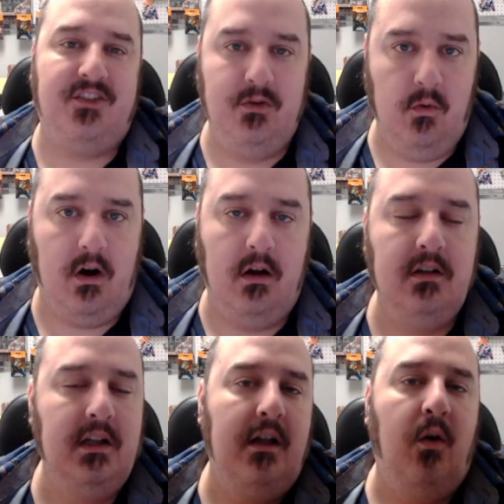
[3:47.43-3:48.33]
you all,
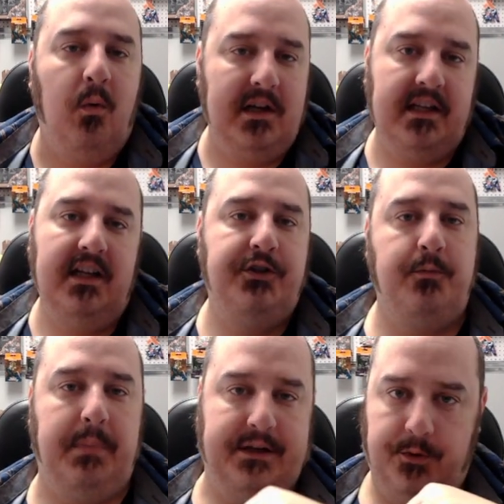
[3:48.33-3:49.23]
what can I do
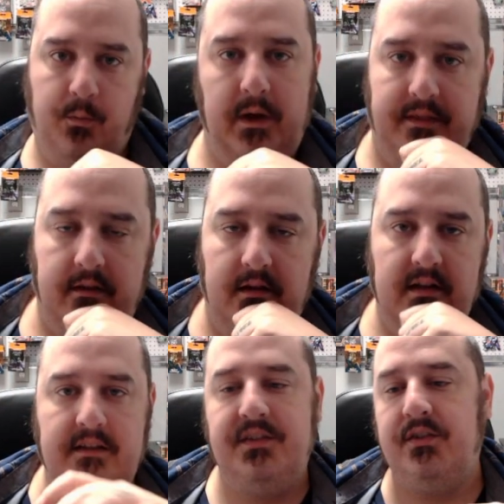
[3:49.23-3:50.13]
better with it?
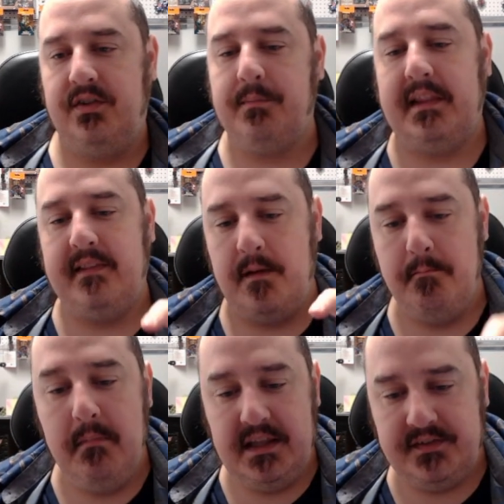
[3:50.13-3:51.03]
Is there something that
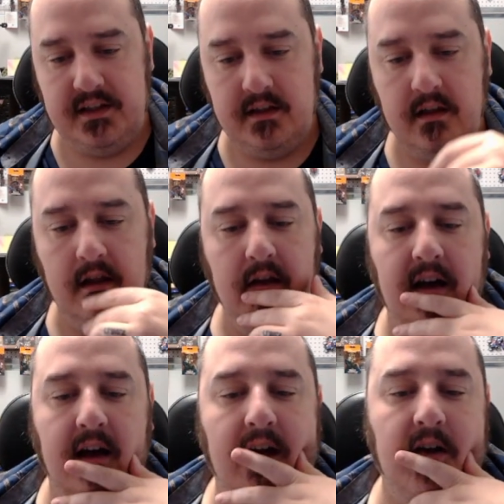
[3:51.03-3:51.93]
I'm missing?
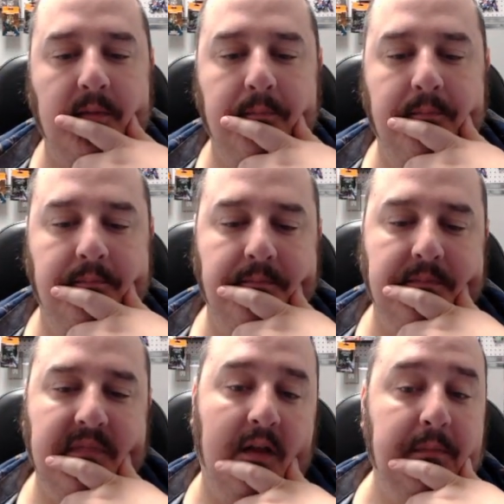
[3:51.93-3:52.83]

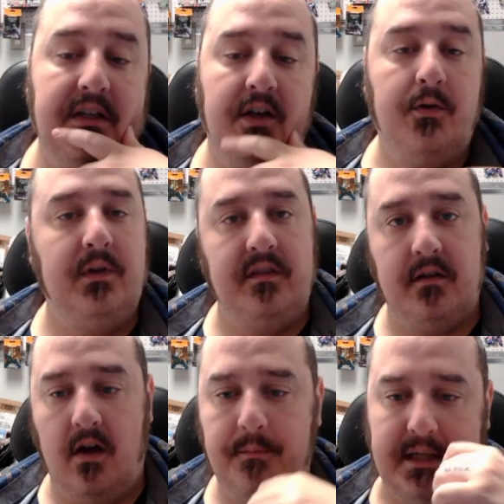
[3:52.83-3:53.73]
Let me know in the
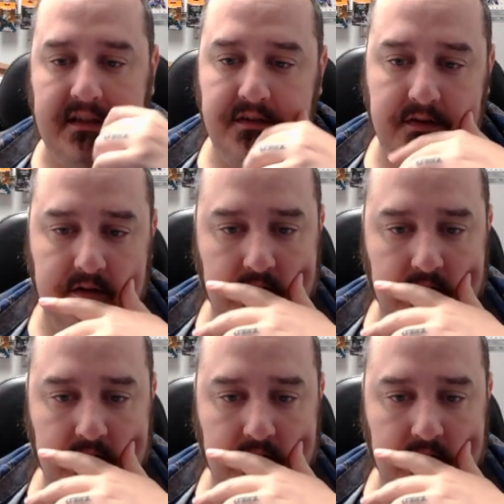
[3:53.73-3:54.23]
comments.